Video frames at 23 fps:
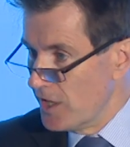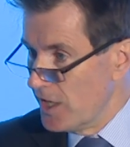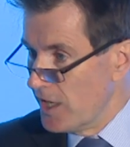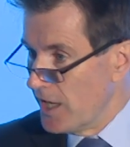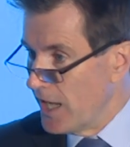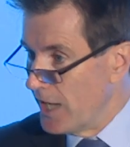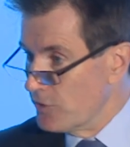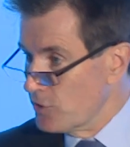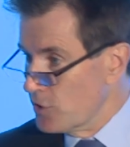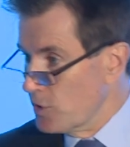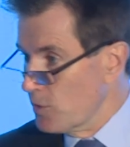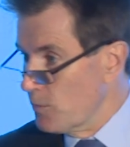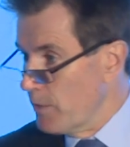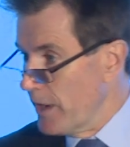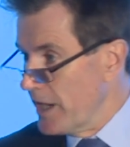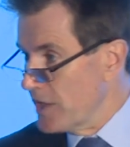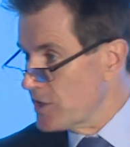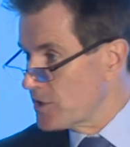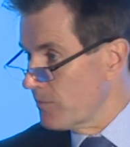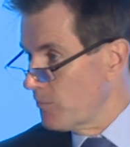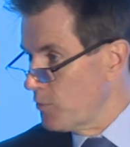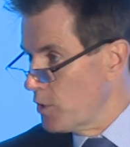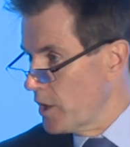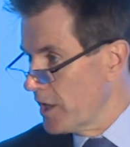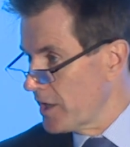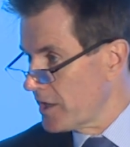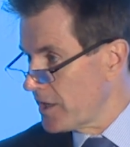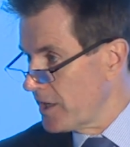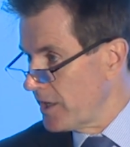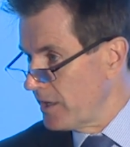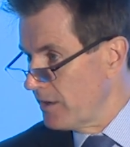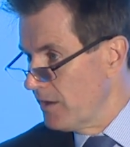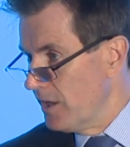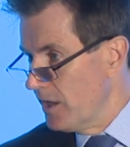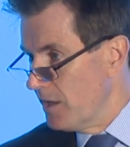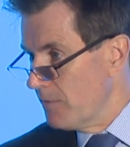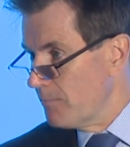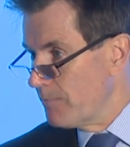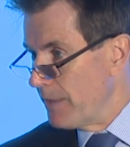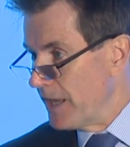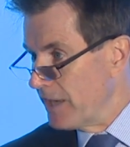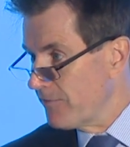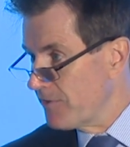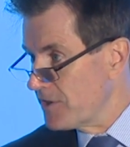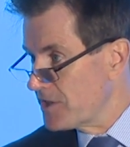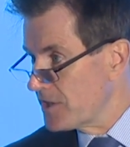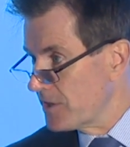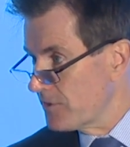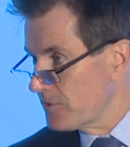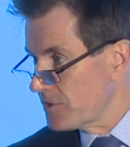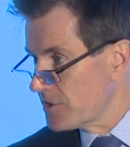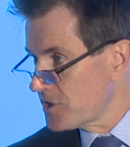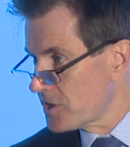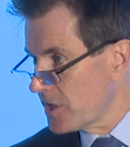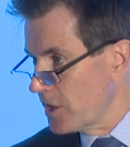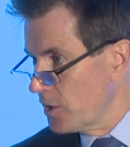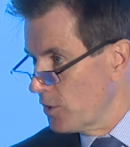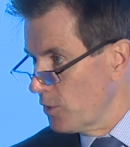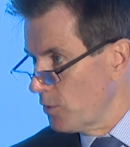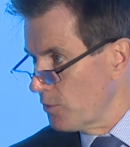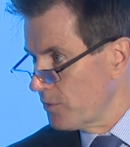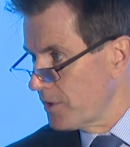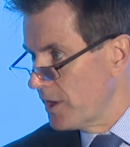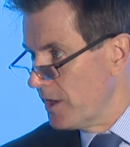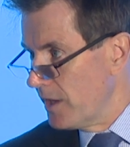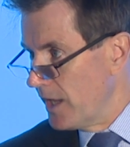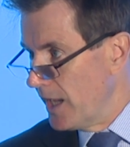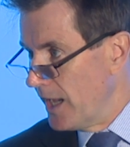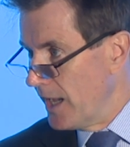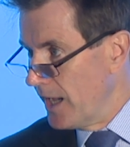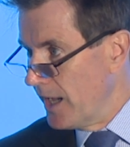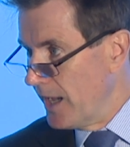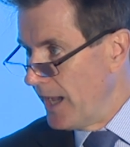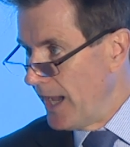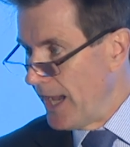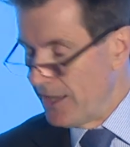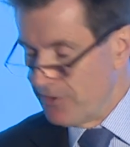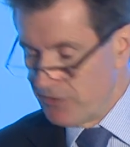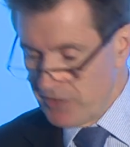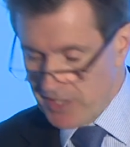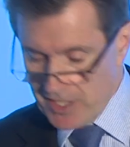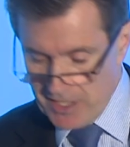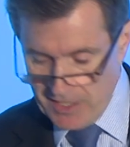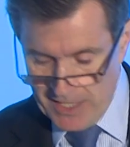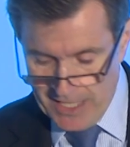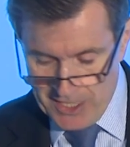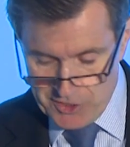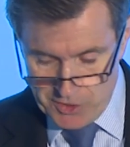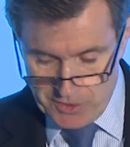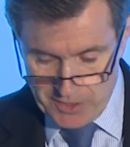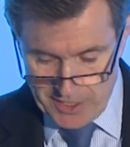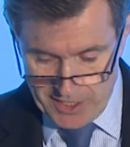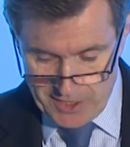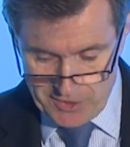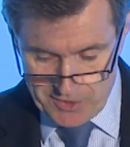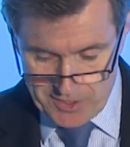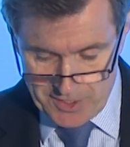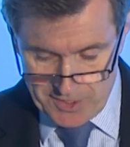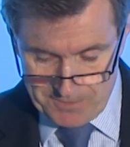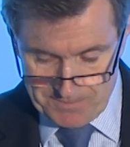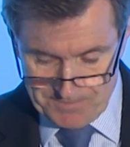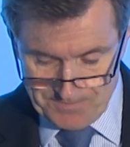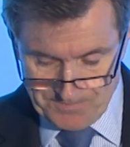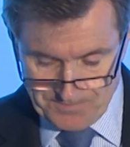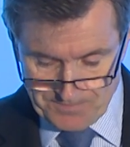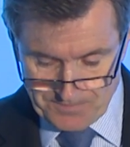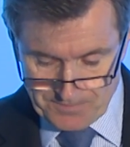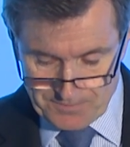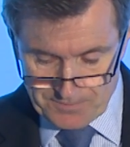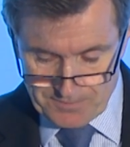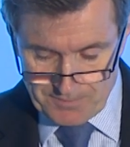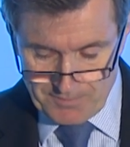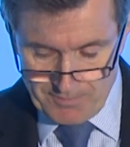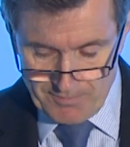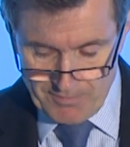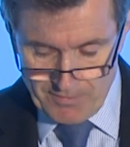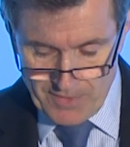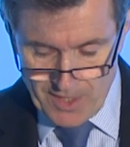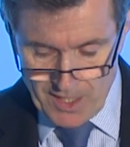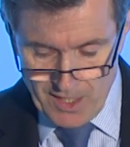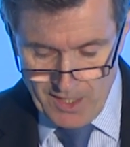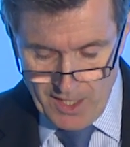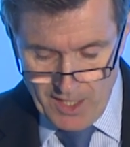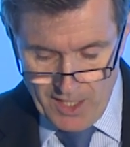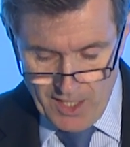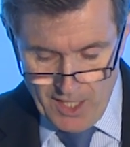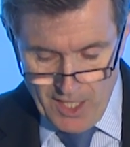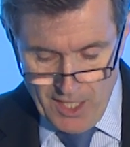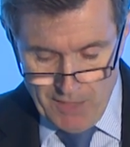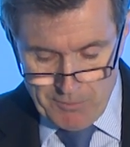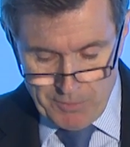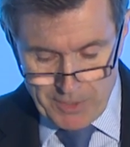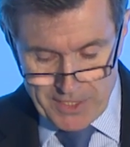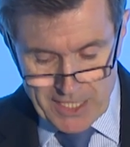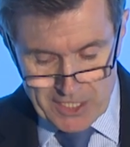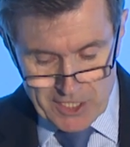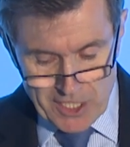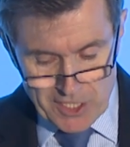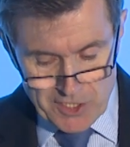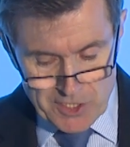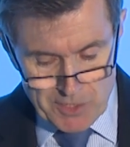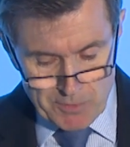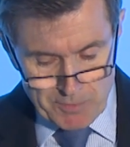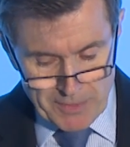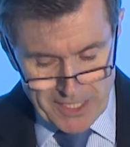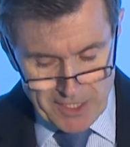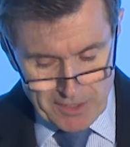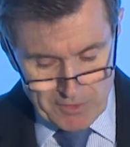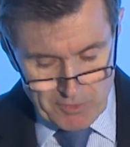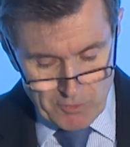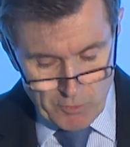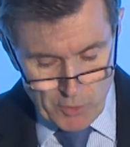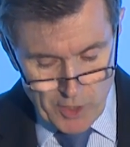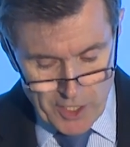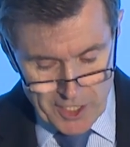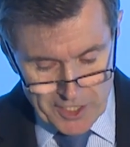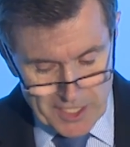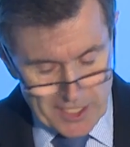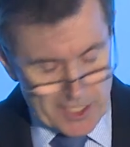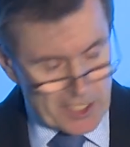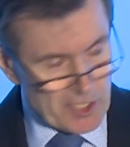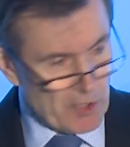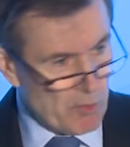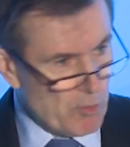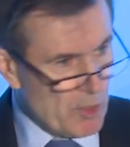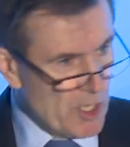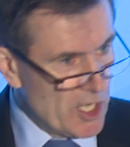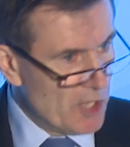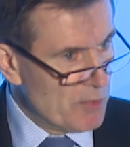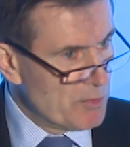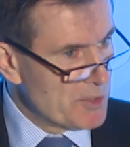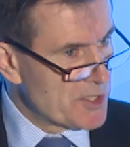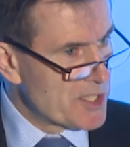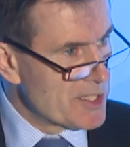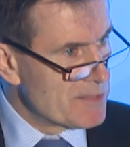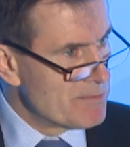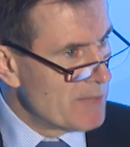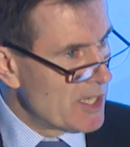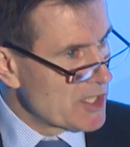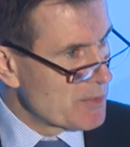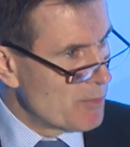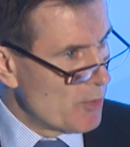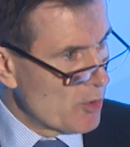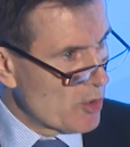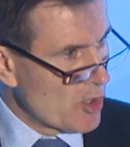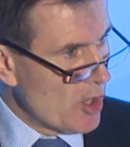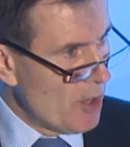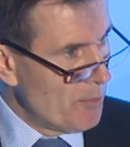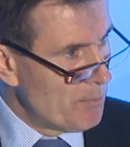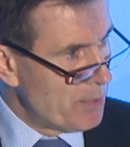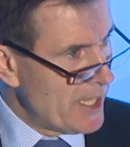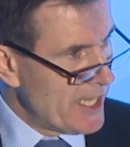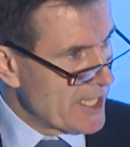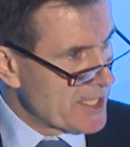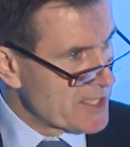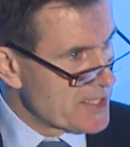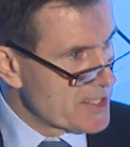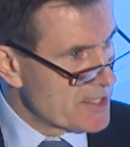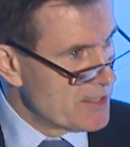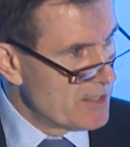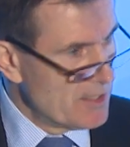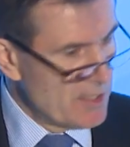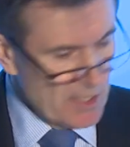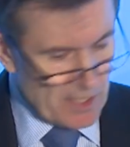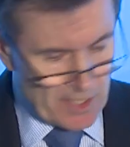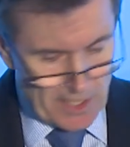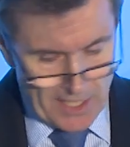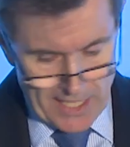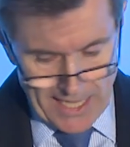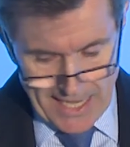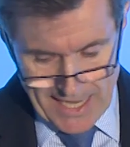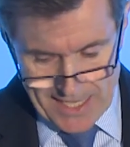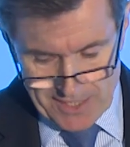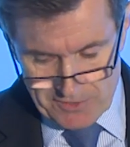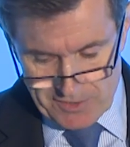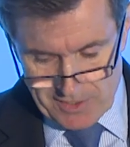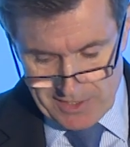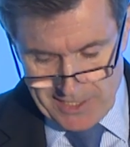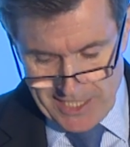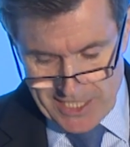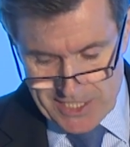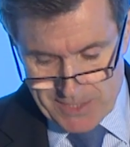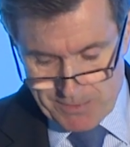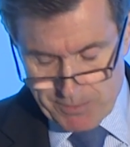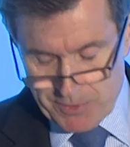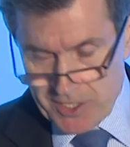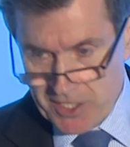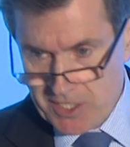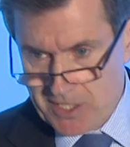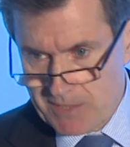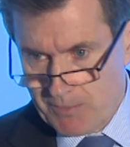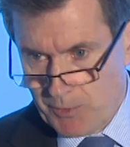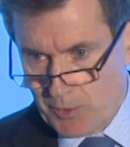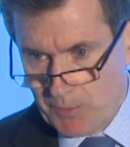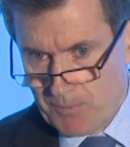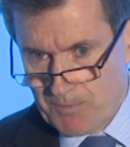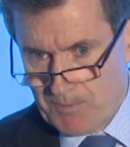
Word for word: and new ways of working benefiting the skilled uh, and the educated. But they're going to be working in a world which is much more complex and less predictable.